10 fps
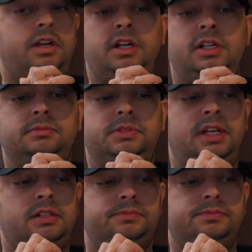
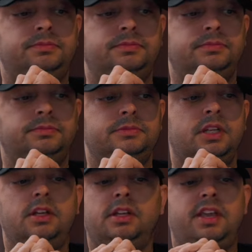yeah.
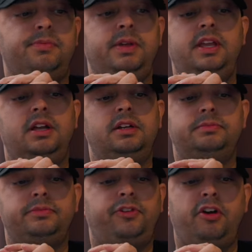Give me
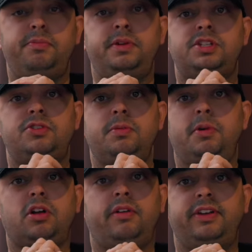5 minutes to drink
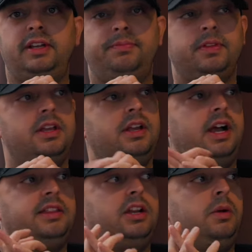my coffee,
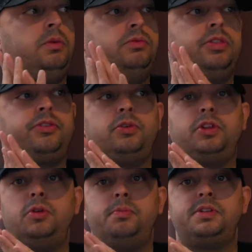and then I will run through
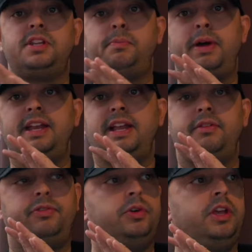the numbers and a breakdown
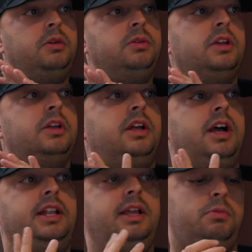for you.
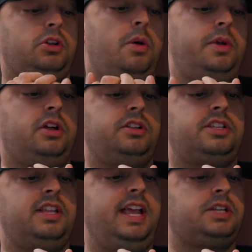And then we're going on
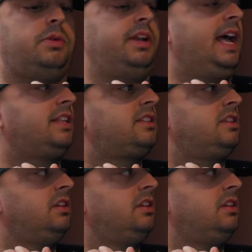to the next one at